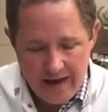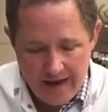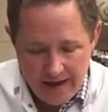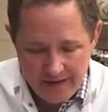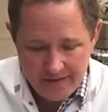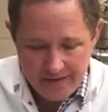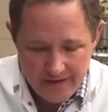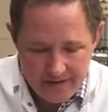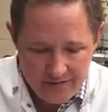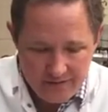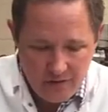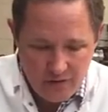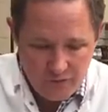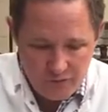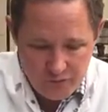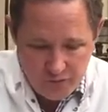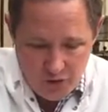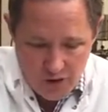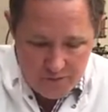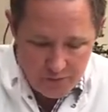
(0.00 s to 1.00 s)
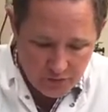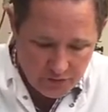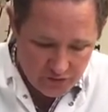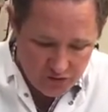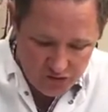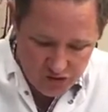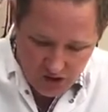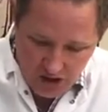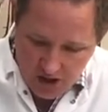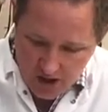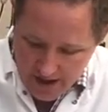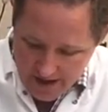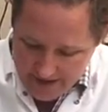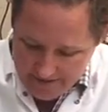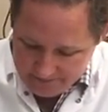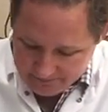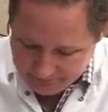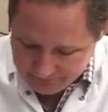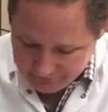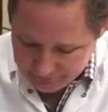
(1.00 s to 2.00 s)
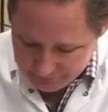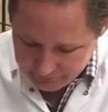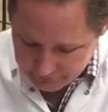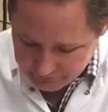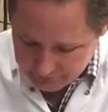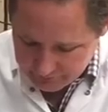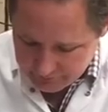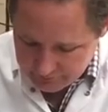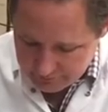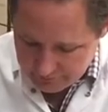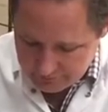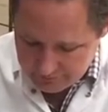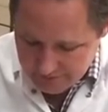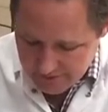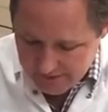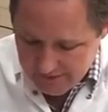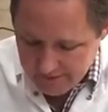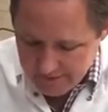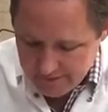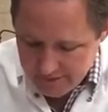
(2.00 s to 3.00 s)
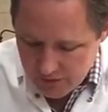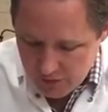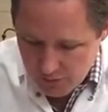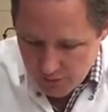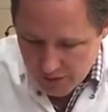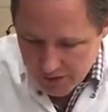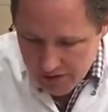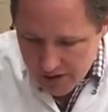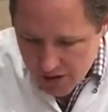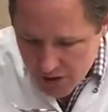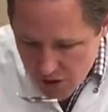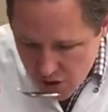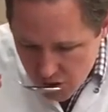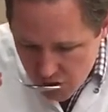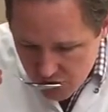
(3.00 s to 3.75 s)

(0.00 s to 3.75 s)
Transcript: And then Rooibos Chai, this is the new one.